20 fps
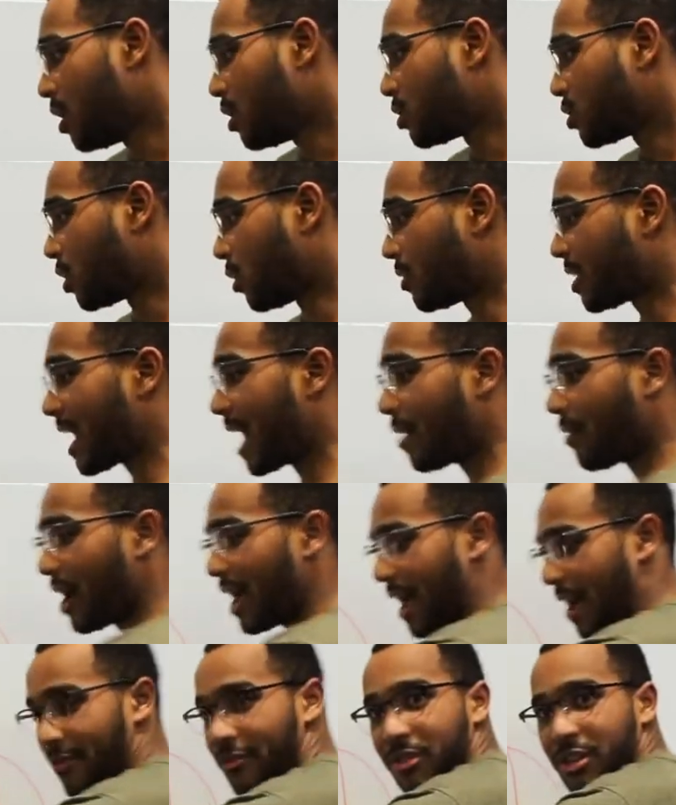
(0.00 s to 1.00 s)
So now
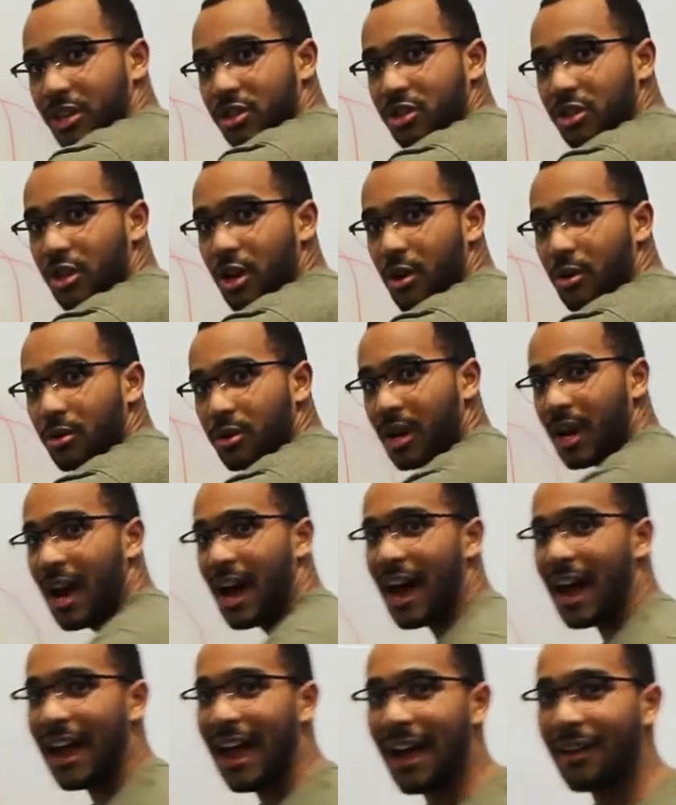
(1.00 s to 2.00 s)
I have this node,
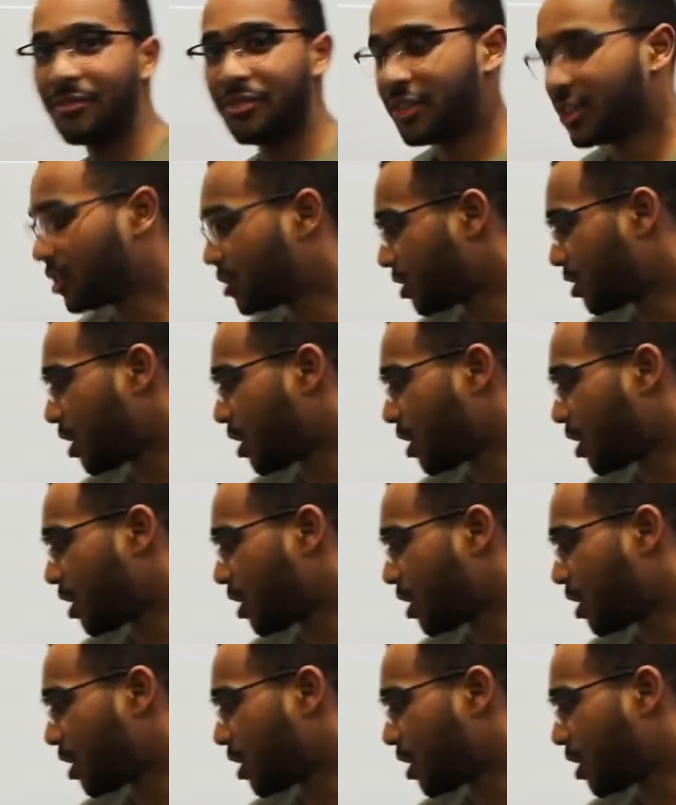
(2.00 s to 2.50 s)
I have this